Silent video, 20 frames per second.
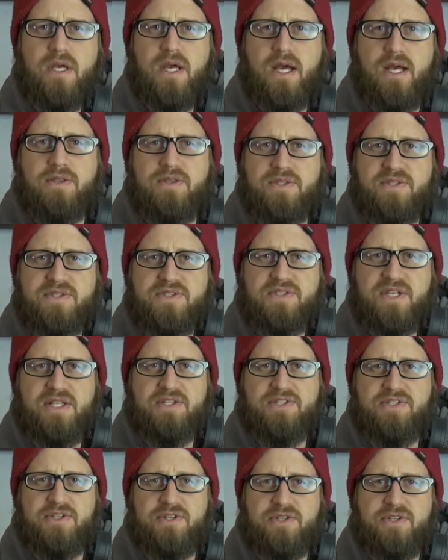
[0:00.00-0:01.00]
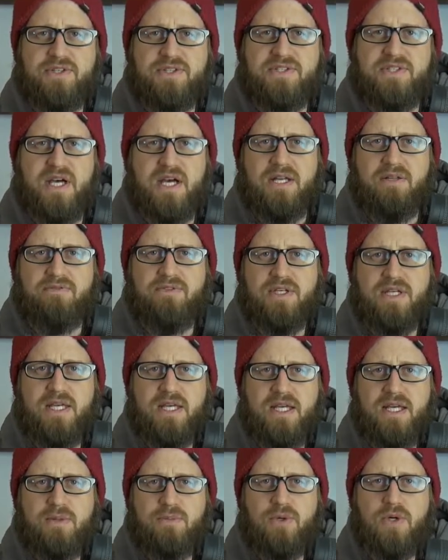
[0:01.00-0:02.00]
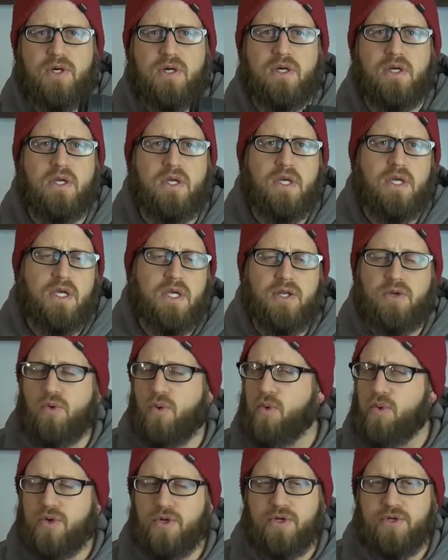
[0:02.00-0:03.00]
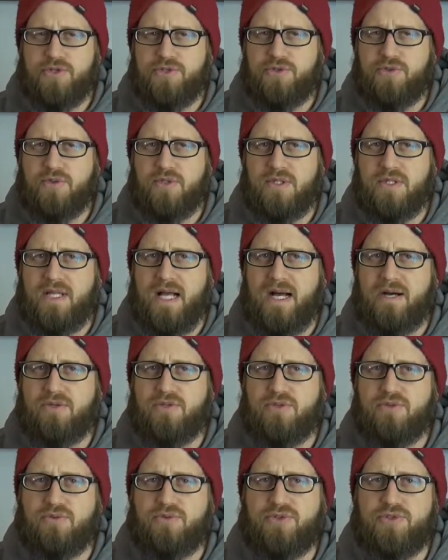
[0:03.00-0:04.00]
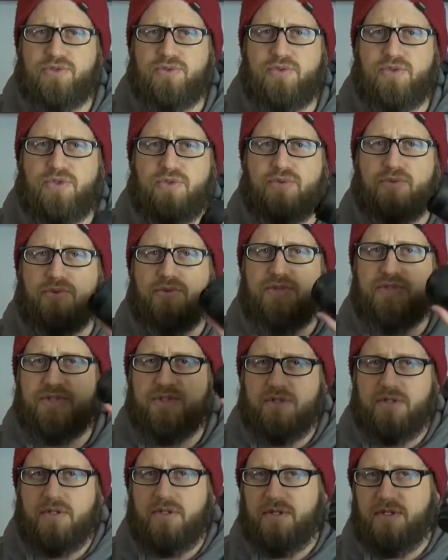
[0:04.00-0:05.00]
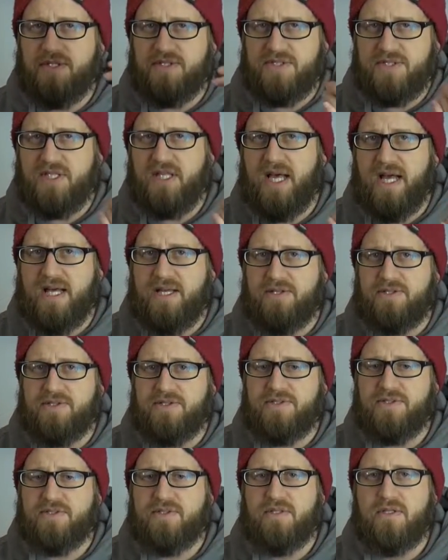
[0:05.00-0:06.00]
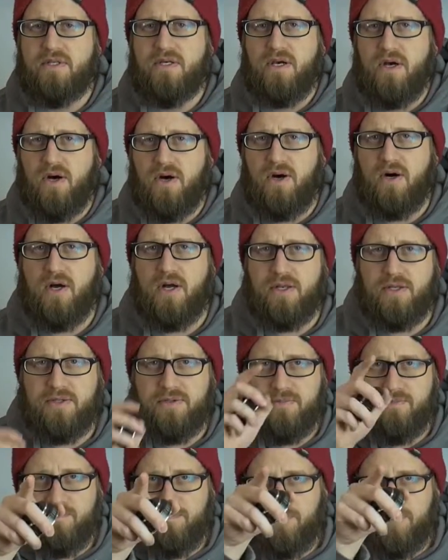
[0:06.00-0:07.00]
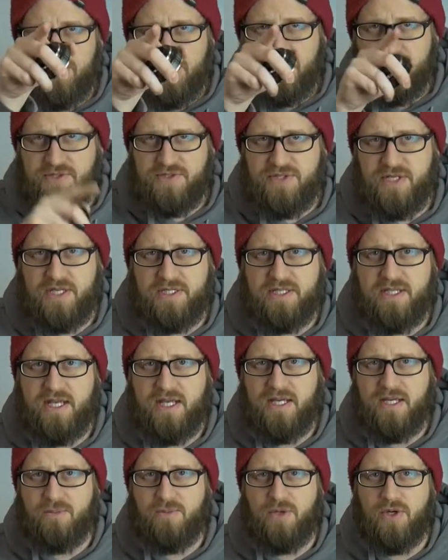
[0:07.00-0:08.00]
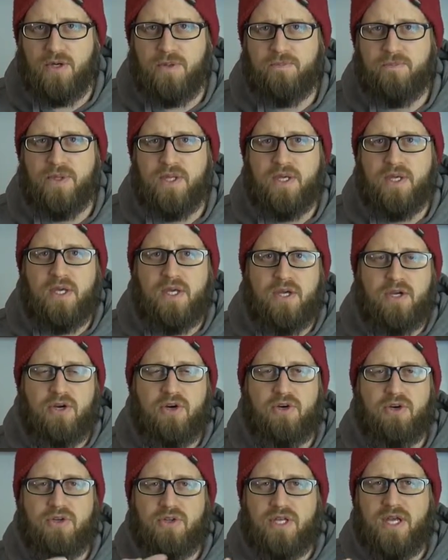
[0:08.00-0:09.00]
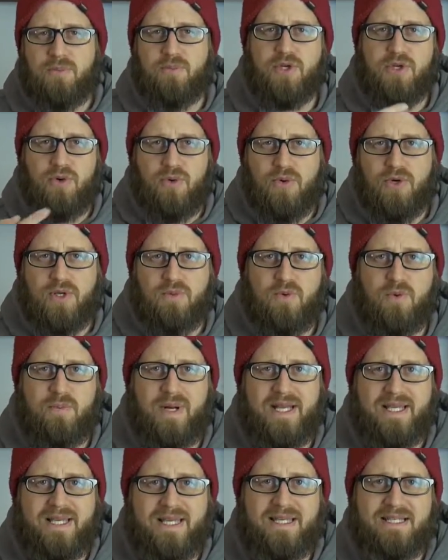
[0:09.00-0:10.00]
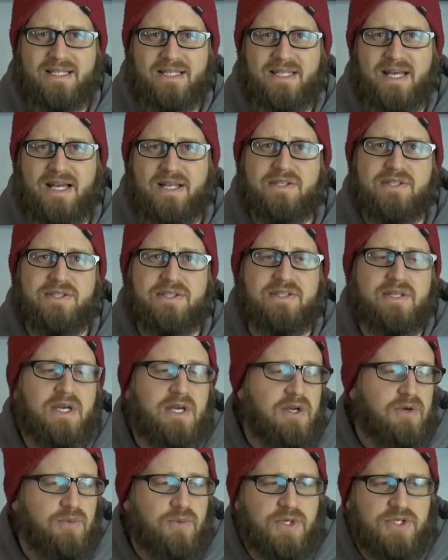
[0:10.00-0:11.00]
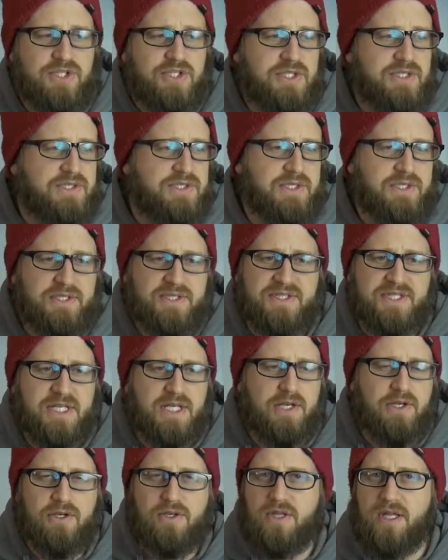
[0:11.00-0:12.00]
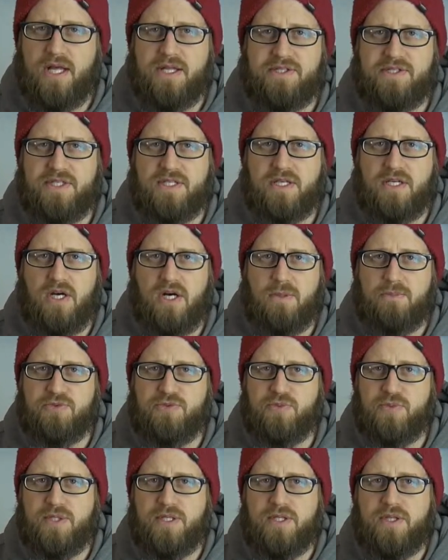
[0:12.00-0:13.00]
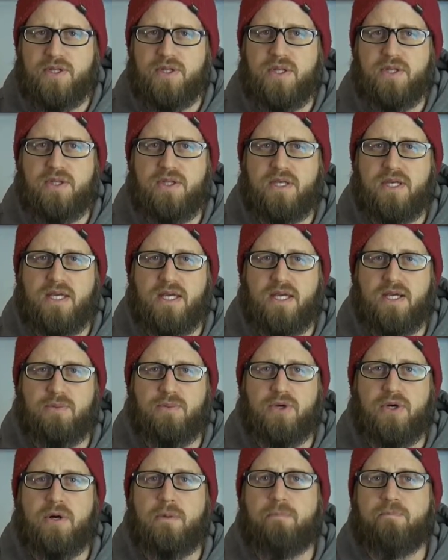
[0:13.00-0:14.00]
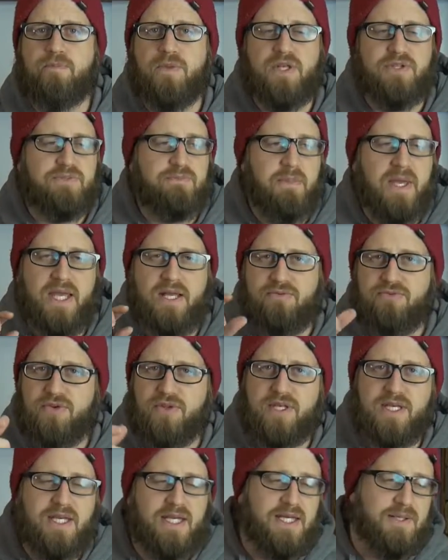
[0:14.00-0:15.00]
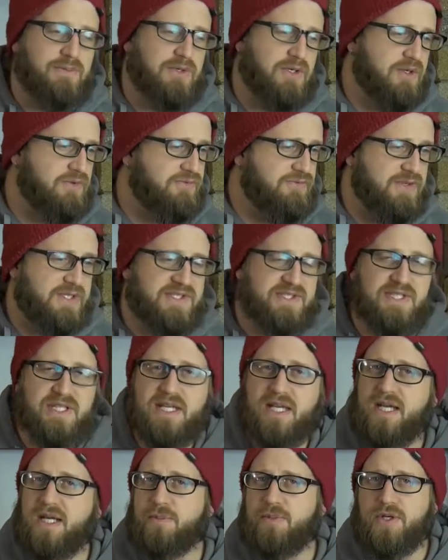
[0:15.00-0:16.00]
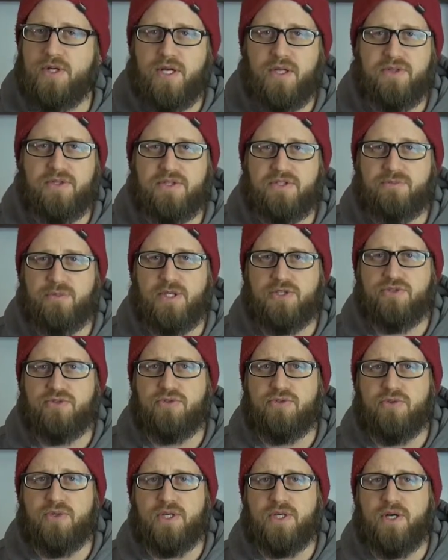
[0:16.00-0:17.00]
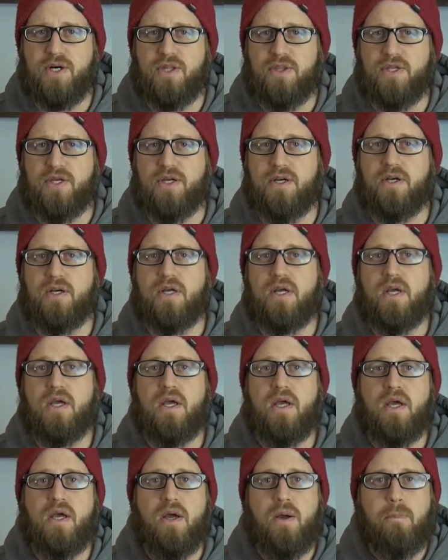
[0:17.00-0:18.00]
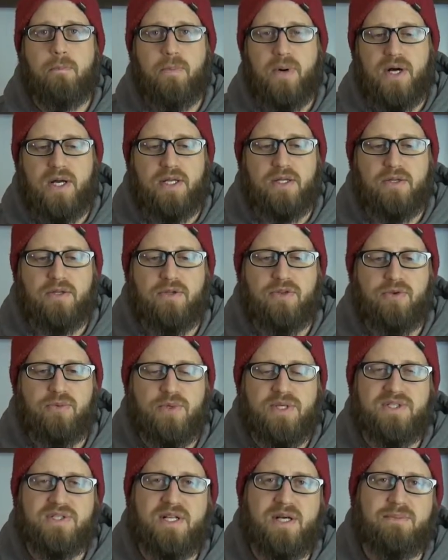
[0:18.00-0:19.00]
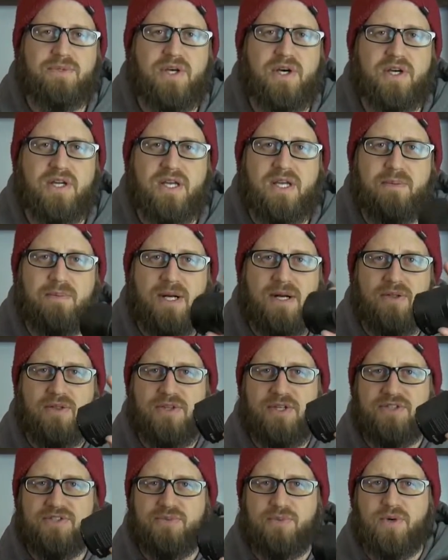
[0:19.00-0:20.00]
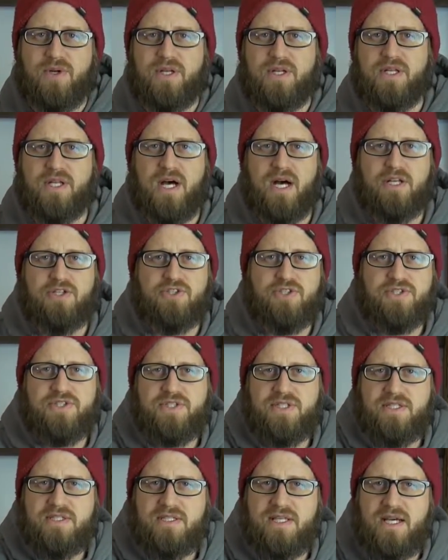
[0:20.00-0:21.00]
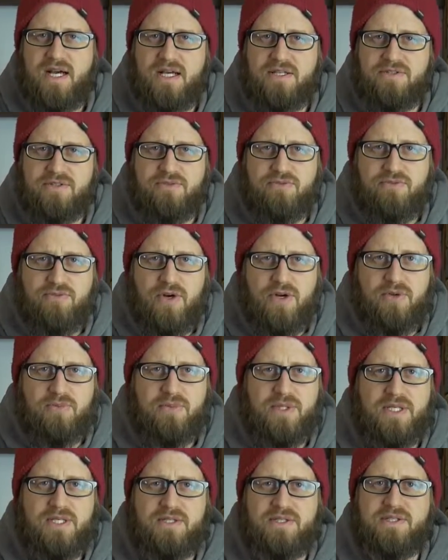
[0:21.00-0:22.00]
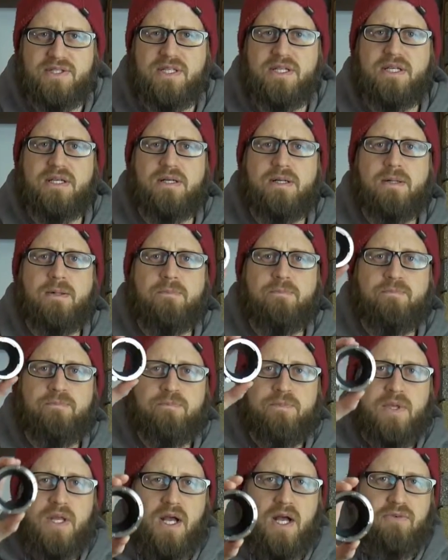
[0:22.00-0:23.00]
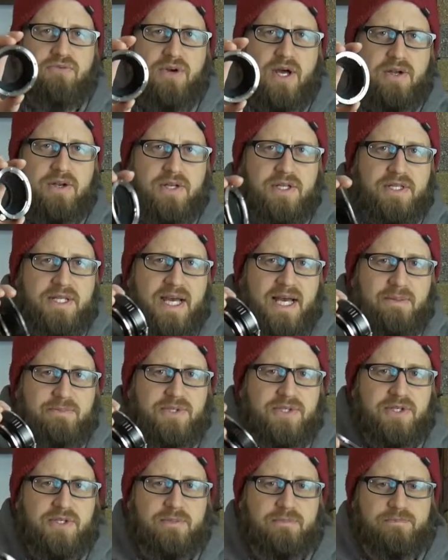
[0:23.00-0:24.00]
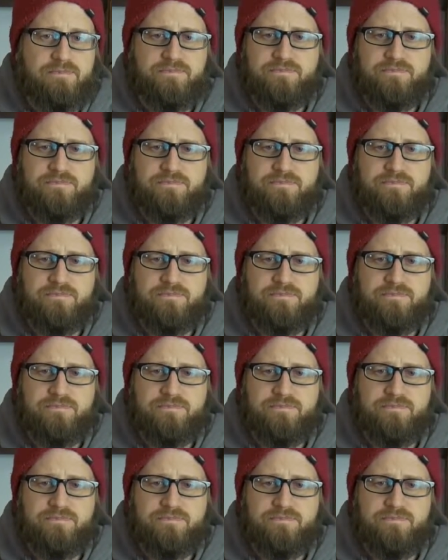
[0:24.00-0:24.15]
and the sensor inside of the camera in order to allow you to use this lens on said camera. Currently I'm recording with my kit lens, which is the standard lens that comes with the camera. It's made for the camera, it fits the camera, nothing special going on there. But the reason I'm talking about this one and not just these guys in front of me is that I found an adapter.